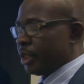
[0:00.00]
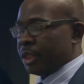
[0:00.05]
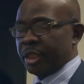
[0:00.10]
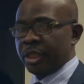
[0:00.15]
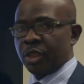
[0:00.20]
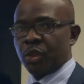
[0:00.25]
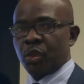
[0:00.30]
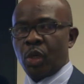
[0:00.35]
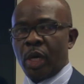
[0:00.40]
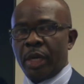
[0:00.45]
it
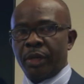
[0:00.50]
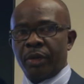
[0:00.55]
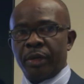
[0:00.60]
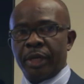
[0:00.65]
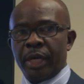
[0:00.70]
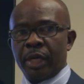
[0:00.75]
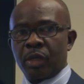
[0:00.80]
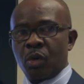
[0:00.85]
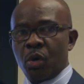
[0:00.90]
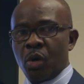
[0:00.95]
into
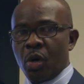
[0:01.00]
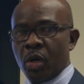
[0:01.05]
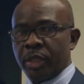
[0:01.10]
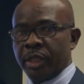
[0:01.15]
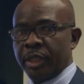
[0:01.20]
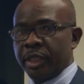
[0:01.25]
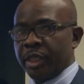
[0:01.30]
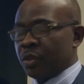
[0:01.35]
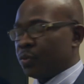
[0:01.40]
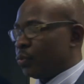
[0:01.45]
another
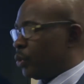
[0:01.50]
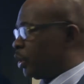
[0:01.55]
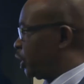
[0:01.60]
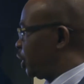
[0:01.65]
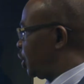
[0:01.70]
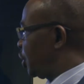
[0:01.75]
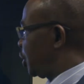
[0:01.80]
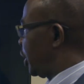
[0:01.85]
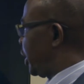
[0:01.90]
coordinate, which is